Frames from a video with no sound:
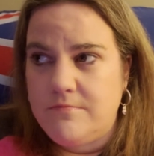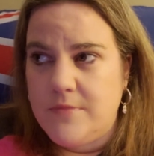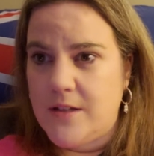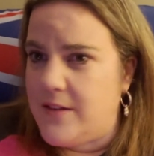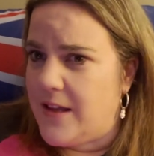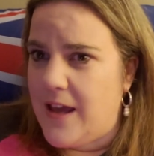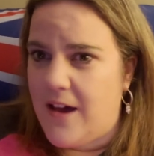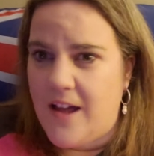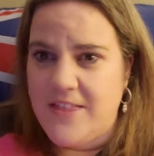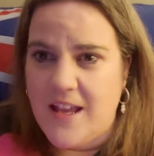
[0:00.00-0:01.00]
nearly,
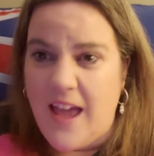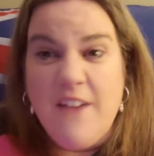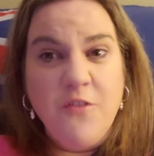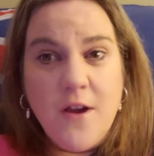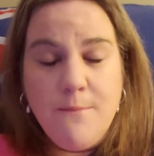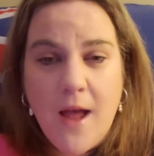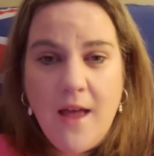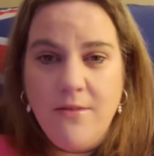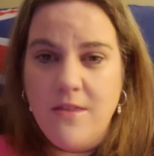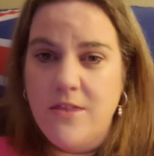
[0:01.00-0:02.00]
I think, every
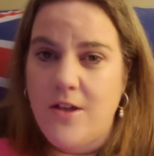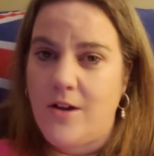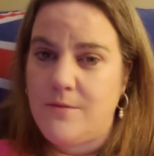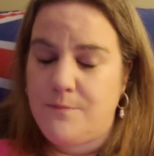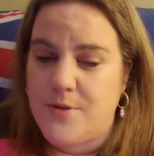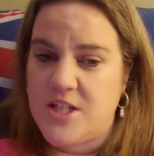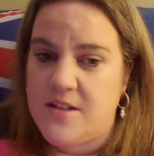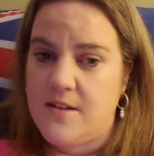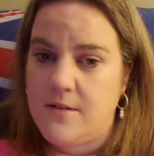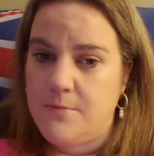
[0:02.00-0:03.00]
month on
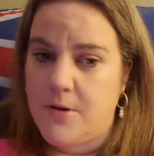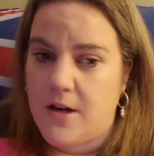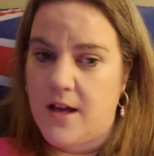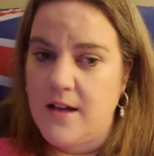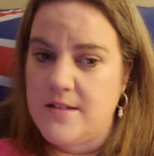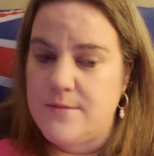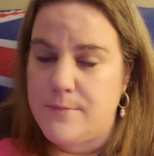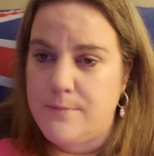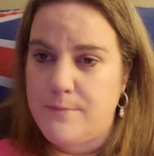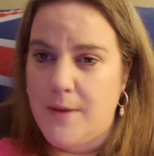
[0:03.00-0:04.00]
particular products.
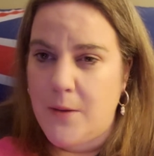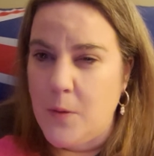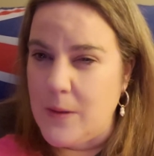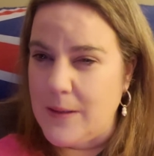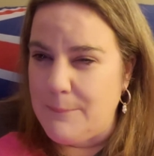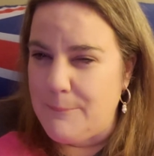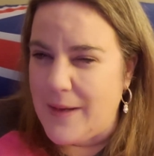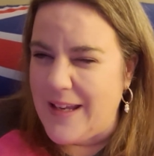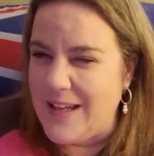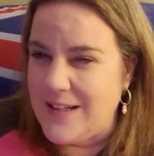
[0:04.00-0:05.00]

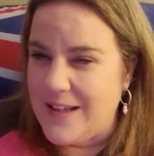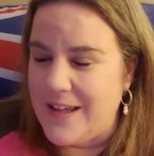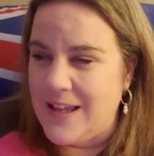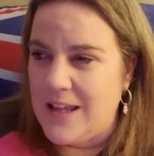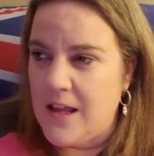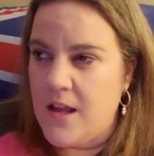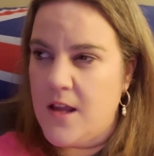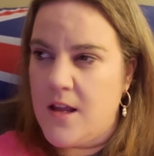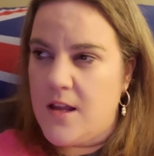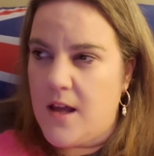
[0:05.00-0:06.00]
Mainly,
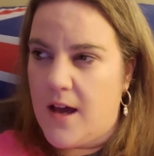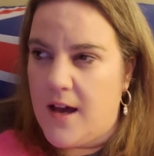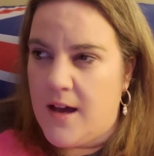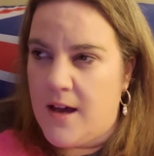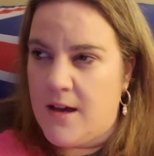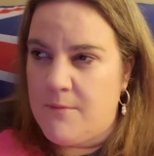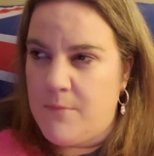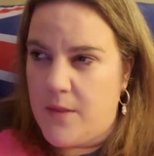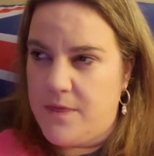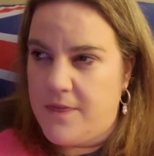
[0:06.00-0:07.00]

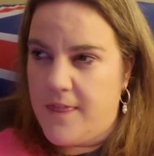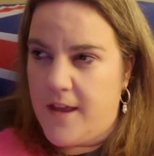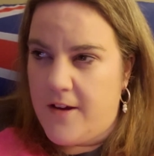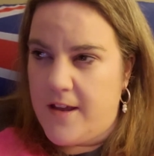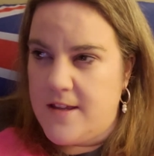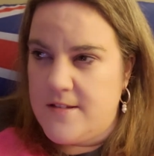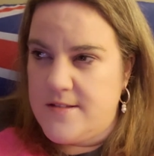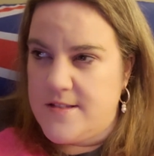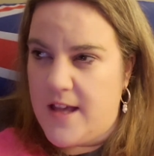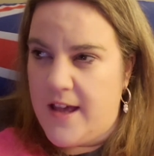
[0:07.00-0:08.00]
um, there
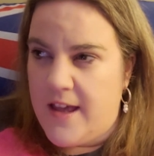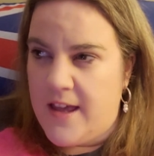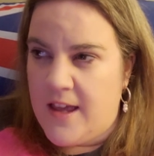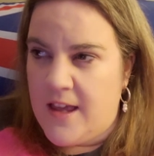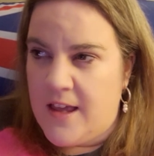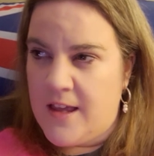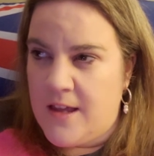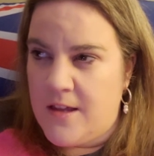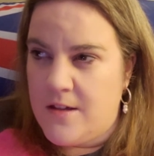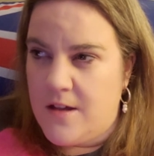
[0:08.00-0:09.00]
is a